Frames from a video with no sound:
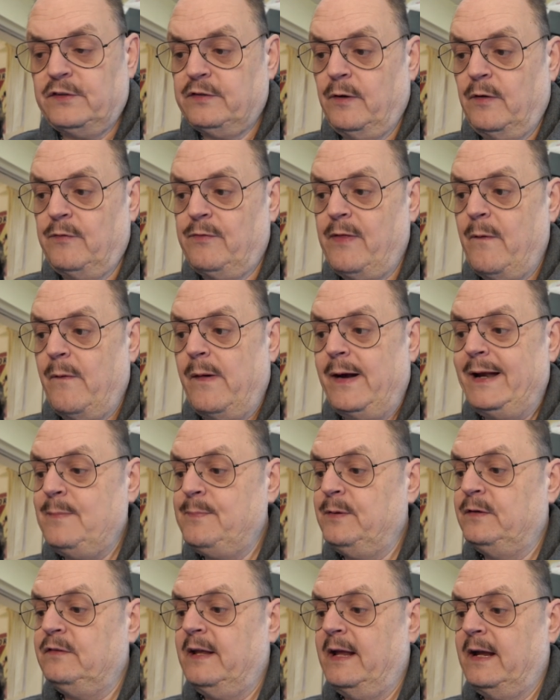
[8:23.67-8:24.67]
So if there were
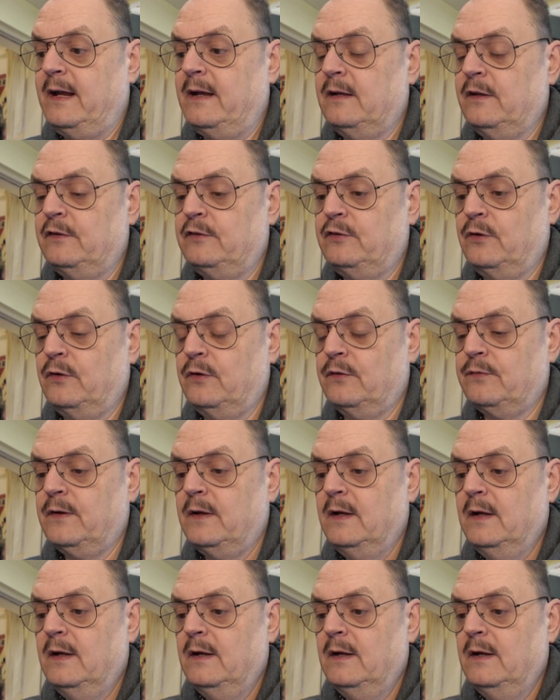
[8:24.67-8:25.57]
any particular sort of